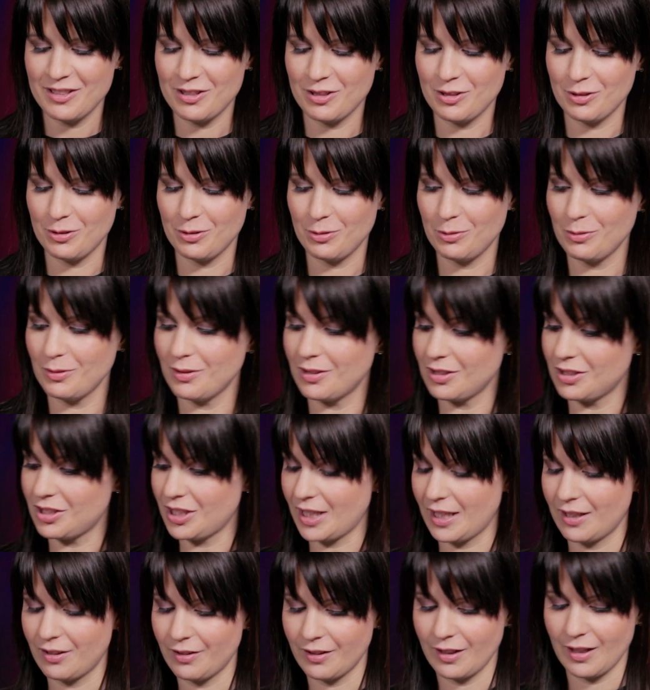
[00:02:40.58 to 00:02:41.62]
to the
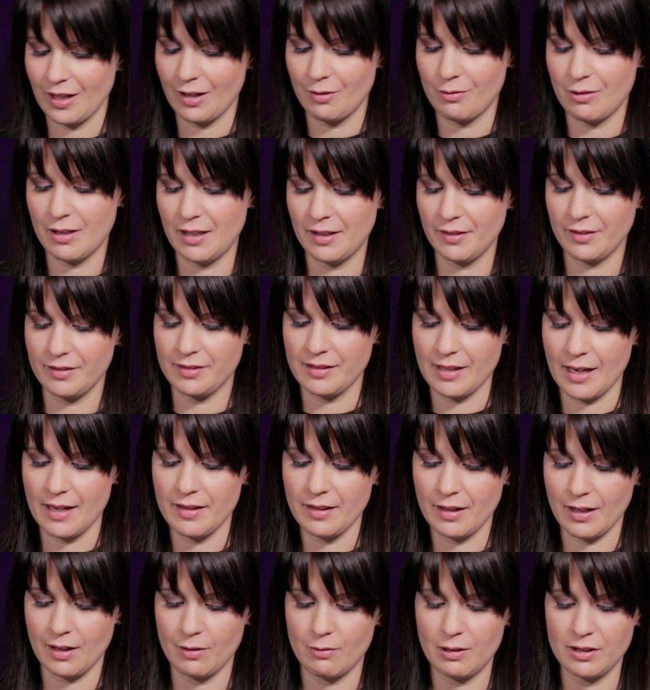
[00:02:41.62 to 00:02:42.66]
channel that I want, the side
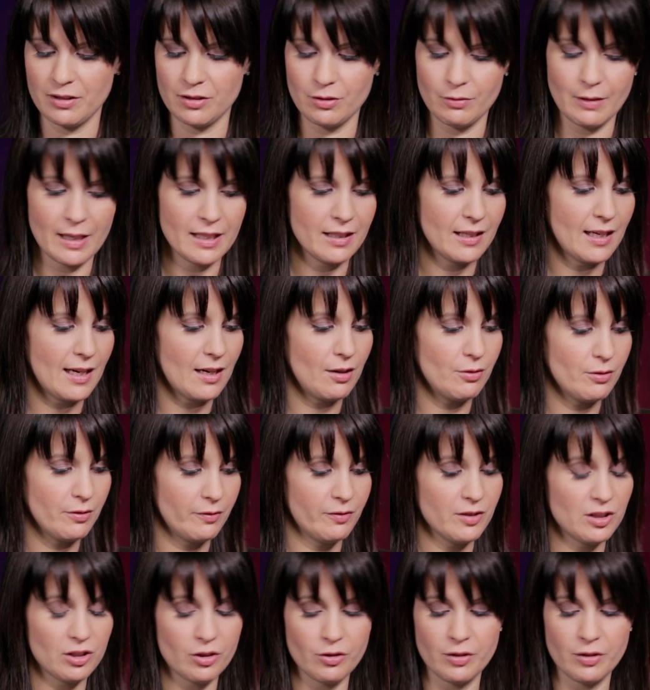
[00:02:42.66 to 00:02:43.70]
that I want. So right now,
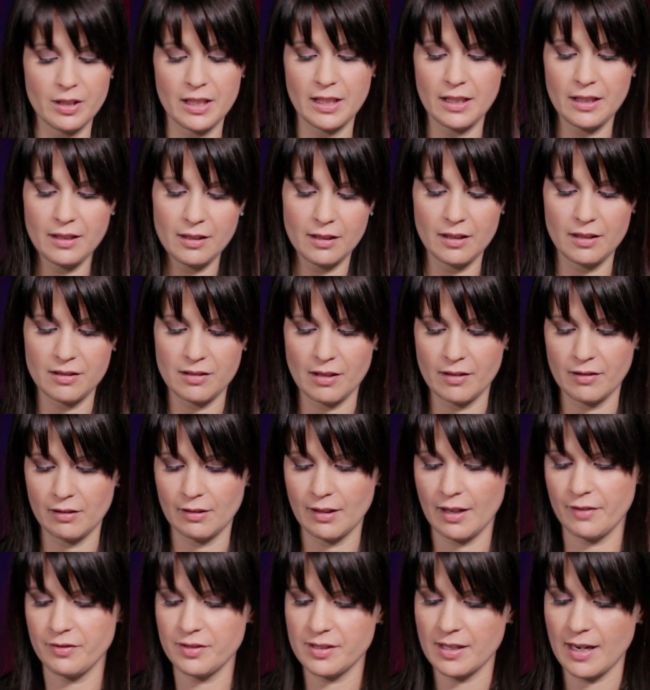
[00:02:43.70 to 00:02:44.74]
if it's green, it's on the
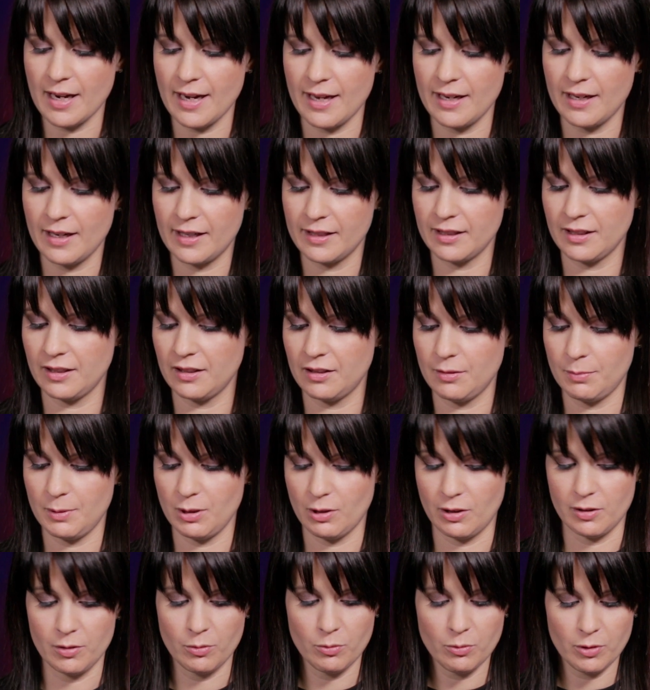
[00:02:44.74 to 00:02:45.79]
left side. I need it to be
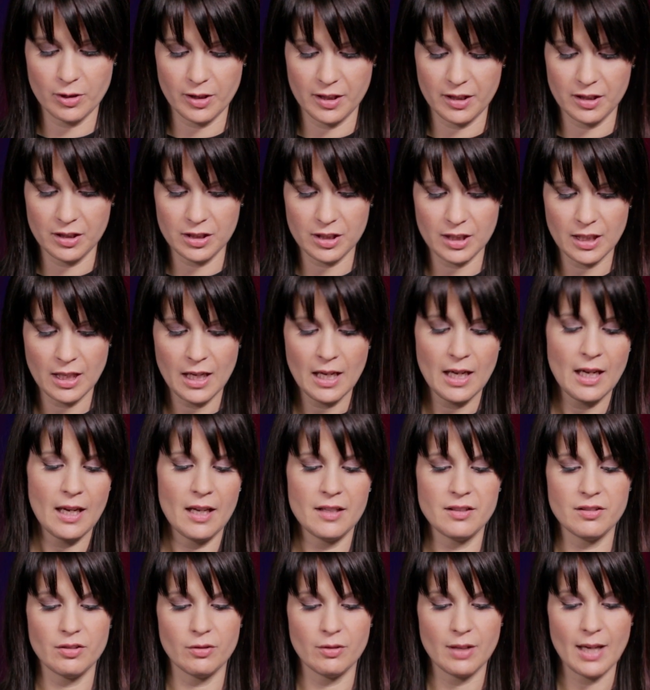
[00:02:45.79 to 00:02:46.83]
on orange.
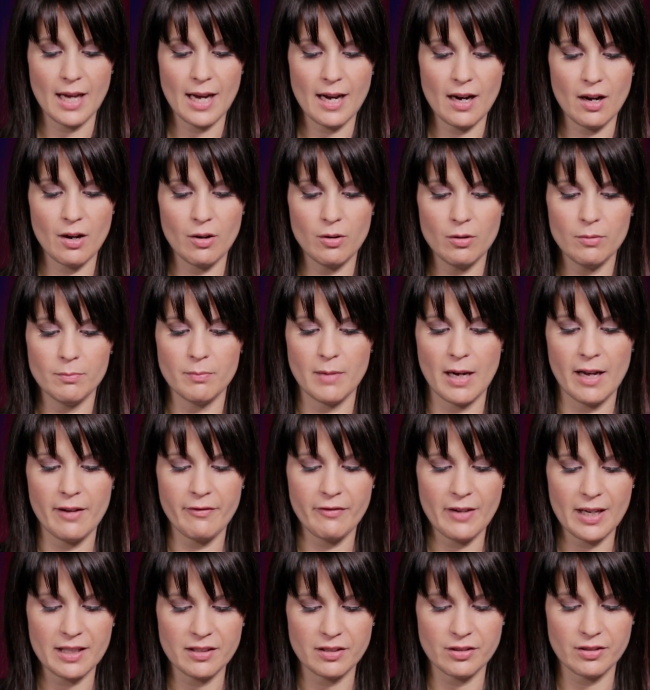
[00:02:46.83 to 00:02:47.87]
And so now my
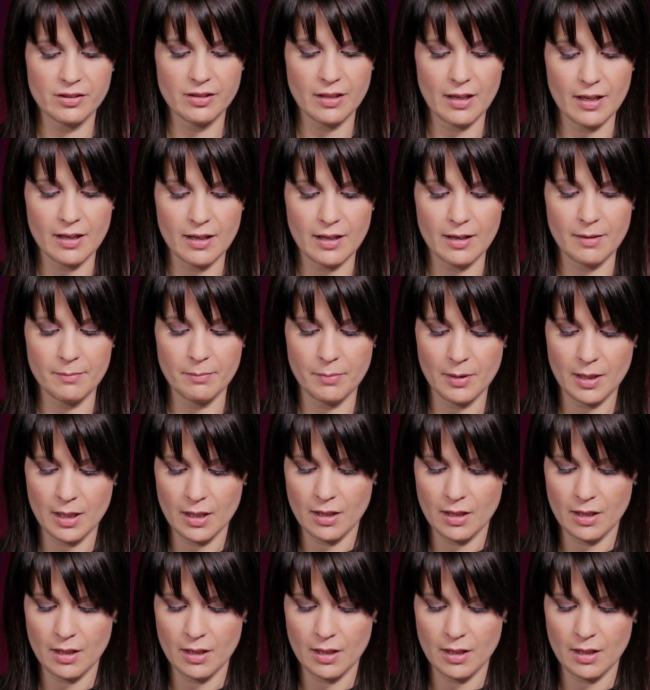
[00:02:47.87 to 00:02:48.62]
effects are set up